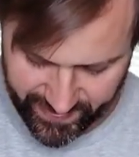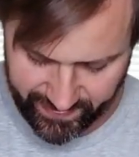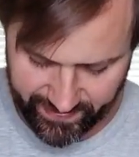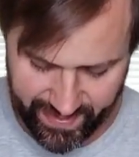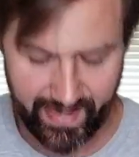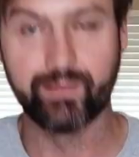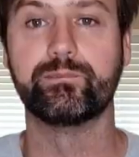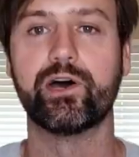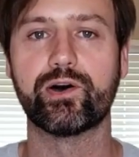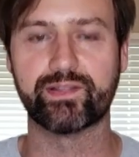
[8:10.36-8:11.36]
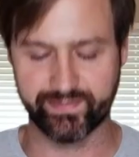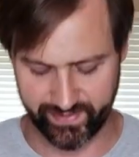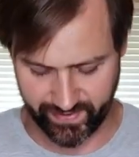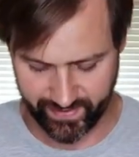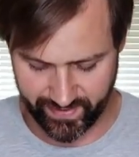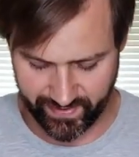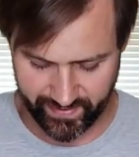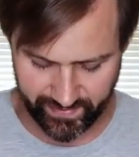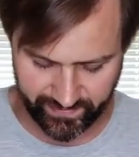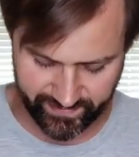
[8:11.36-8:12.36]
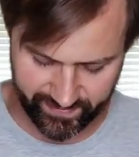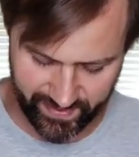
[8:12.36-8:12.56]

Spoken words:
thing that I'm noticing is